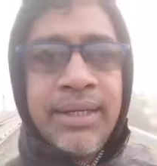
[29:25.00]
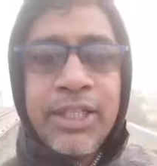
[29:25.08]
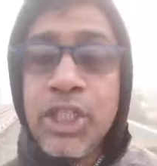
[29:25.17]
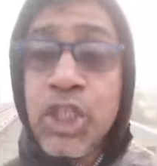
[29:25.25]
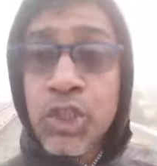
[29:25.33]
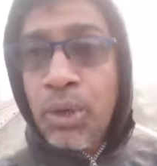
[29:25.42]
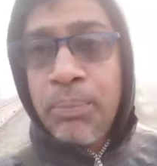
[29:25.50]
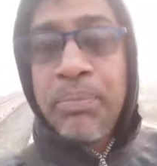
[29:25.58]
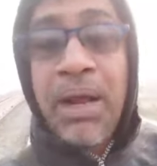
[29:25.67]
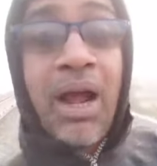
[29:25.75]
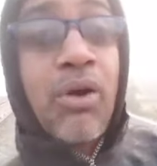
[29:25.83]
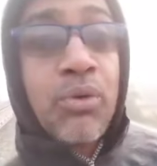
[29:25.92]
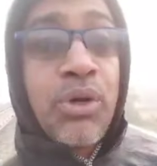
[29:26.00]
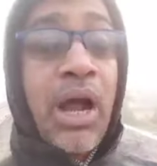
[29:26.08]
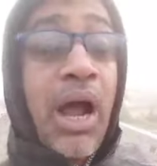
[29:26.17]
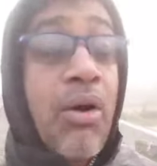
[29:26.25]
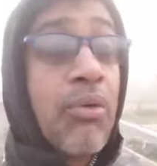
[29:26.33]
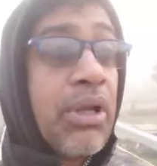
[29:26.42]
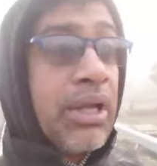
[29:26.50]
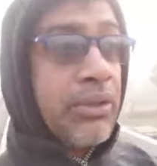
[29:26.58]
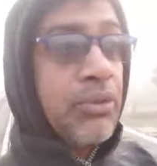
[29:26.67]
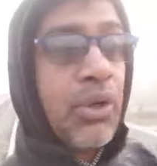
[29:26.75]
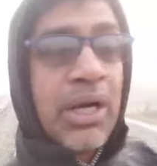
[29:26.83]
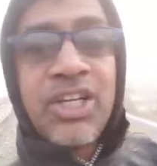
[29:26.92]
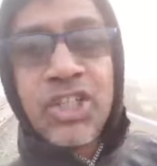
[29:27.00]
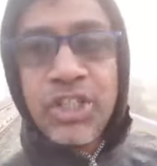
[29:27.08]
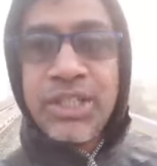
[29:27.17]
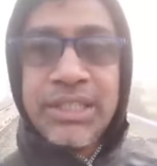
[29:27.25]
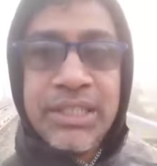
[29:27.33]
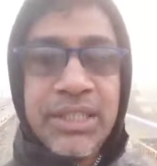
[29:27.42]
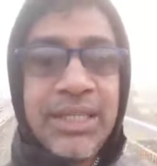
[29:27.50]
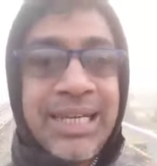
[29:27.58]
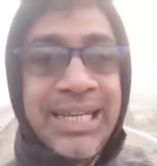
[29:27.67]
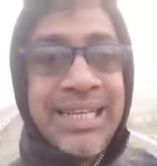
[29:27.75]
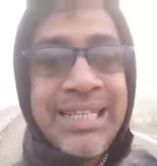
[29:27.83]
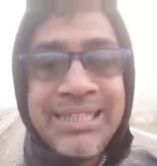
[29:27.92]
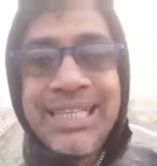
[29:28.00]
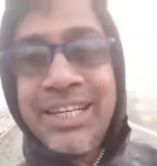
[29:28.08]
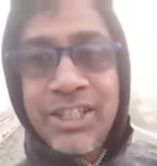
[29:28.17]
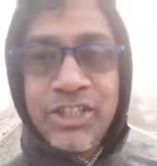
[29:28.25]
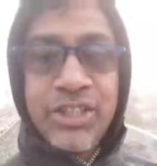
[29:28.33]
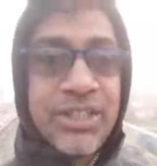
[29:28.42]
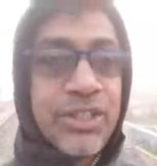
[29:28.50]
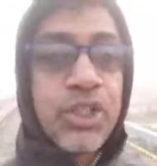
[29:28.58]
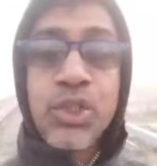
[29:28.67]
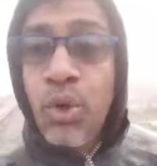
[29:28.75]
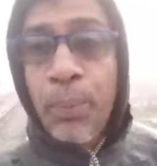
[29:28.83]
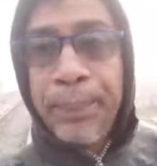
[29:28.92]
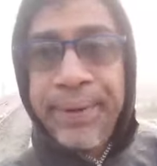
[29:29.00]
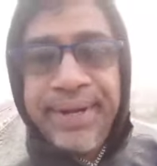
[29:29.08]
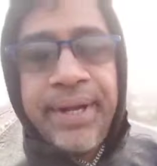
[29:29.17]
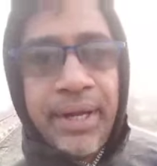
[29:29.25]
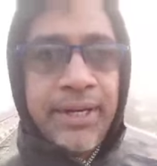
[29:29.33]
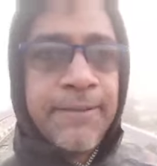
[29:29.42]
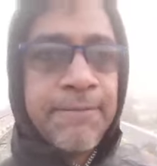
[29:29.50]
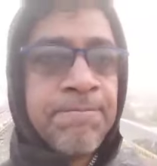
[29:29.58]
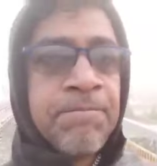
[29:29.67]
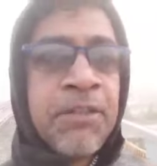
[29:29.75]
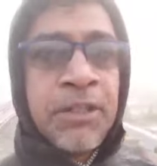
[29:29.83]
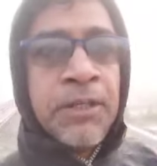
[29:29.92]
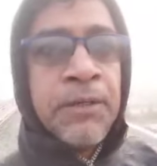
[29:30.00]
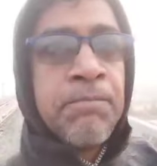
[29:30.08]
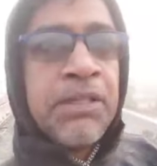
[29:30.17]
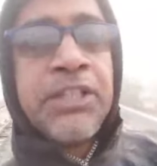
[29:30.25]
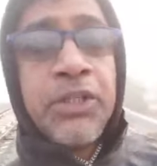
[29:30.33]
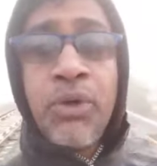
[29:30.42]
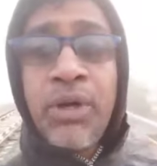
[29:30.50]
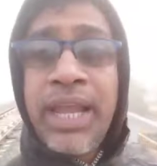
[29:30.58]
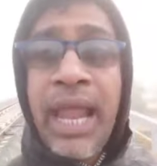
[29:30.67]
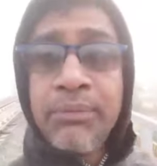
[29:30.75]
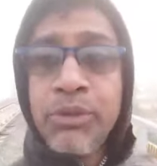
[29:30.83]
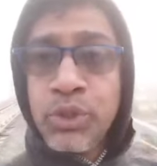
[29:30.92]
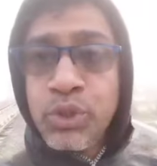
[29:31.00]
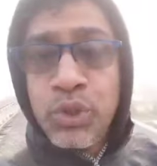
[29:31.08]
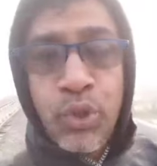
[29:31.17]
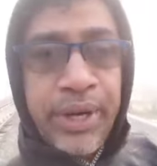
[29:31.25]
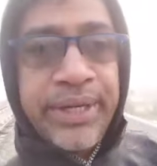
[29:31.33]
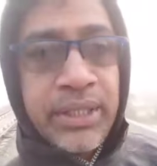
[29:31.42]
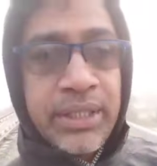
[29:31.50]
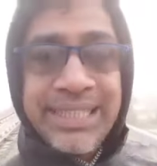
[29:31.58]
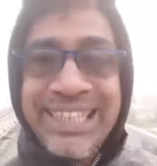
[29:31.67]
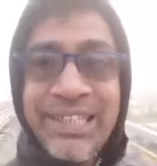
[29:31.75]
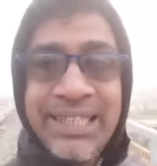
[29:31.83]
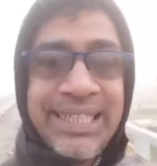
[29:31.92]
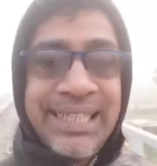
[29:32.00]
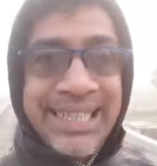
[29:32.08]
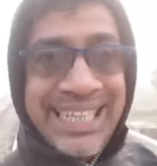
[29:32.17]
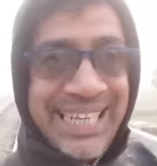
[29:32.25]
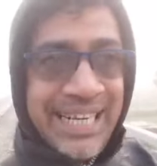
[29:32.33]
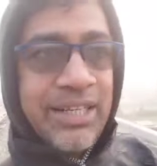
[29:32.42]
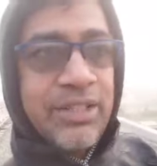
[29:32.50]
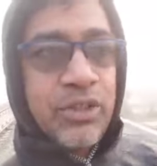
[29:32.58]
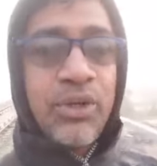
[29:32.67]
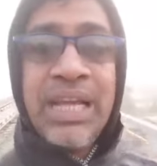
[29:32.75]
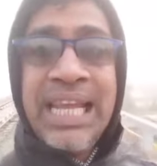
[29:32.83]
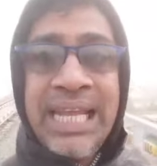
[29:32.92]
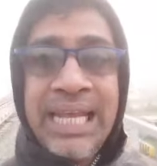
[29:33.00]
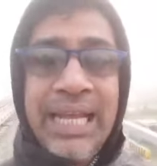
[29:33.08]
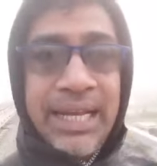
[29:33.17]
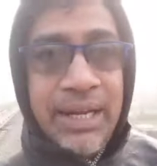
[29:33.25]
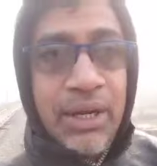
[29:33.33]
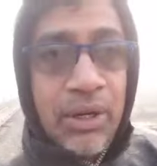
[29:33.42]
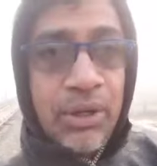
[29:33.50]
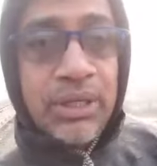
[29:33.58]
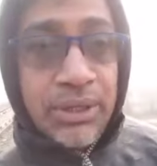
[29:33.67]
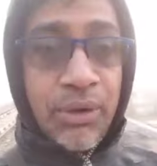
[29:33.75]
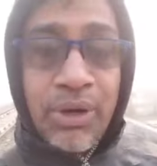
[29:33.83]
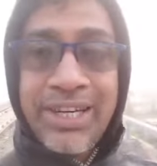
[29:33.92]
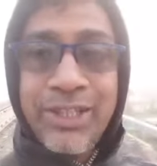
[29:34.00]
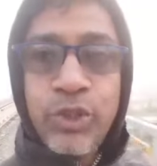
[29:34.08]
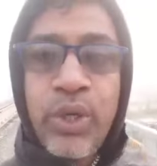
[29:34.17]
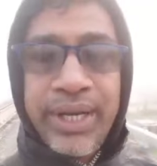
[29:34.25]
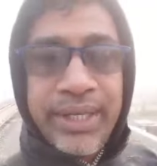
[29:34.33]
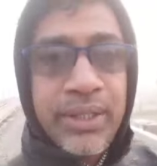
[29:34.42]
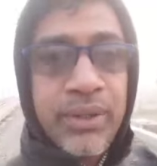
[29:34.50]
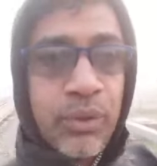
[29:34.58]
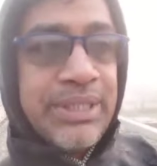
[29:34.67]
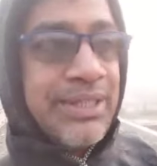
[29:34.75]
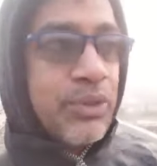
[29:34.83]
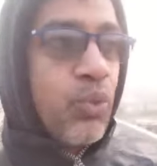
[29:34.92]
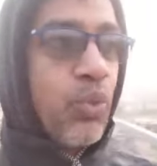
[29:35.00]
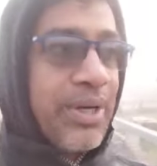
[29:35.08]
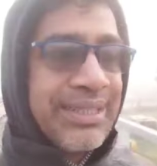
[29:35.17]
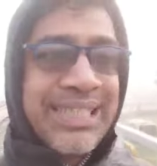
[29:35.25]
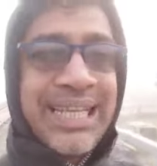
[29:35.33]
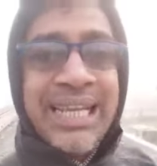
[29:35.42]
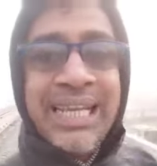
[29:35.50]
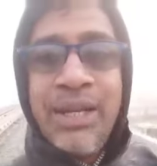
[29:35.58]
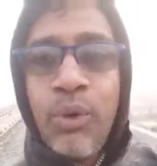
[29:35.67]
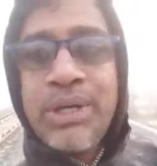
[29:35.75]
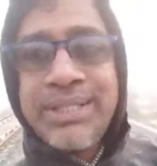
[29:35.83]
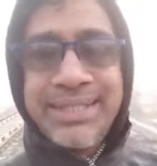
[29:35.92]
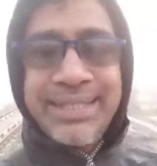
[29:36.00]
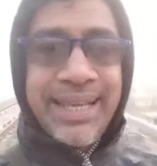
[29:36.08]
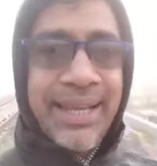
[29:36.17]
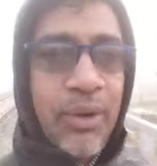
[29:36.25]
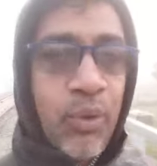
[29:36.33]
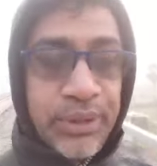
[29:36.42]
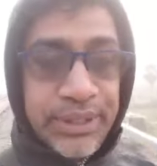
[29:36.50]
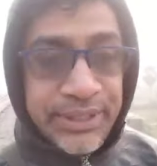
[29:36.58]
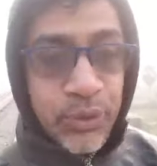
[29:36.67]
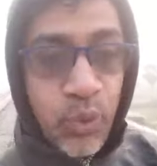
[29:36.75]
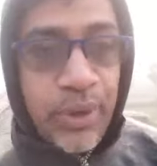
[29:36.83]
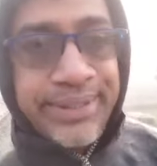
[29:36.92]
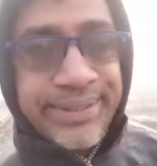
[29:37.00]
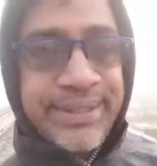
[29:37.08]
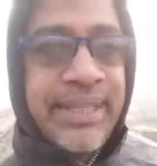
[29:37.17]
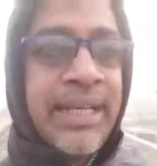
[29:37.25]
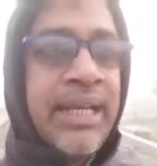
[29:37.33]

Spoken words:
stop. How can you understand these are sentences stop here? But you have to join here, so you can join with these words, you can say with these words,